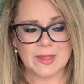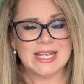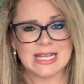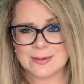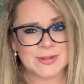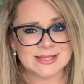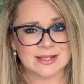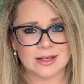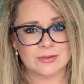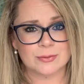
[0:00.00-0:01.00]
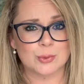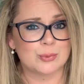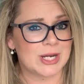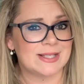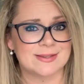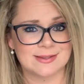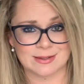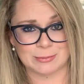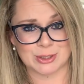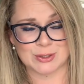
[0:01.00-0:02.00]
he must have raised
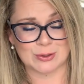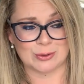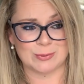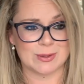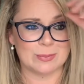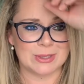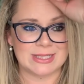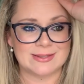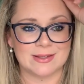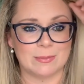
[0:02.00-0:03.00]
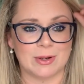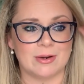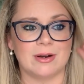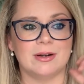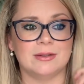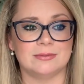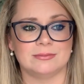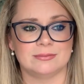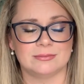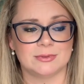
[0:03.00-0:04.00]
some concern with the police about our
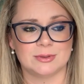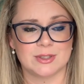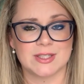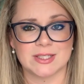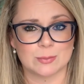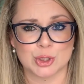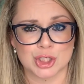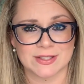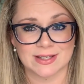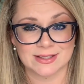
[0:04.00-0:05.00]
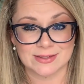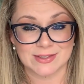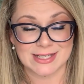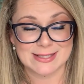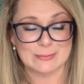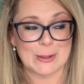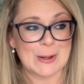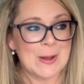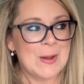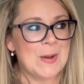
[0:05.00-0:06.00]
suspicious activities.
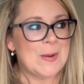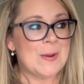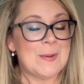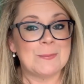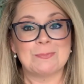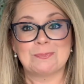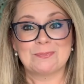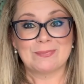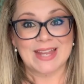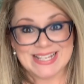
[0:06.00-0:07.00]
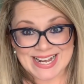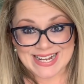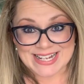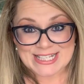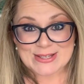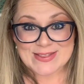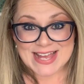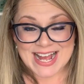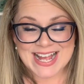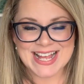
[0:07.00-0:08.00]
But yeah, so
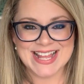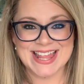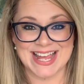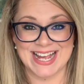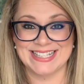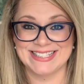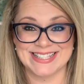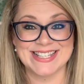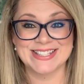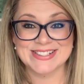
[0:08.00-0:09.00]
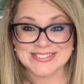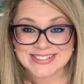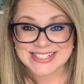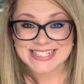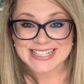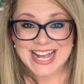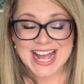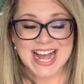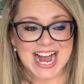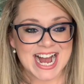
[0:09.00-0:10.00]
that's the story.
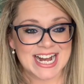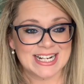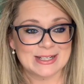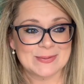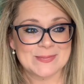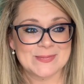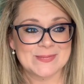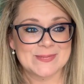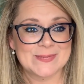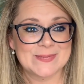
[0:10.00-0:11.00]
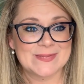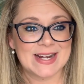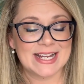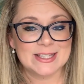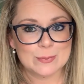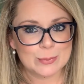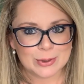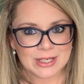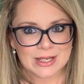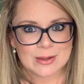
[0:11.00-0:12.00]
It's
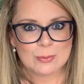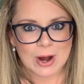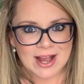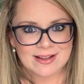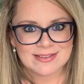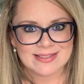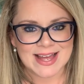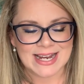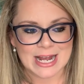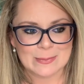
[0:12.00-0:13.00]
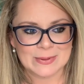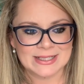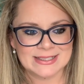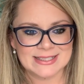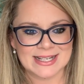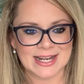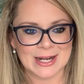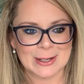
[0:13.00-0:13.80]
pretty wild that happened,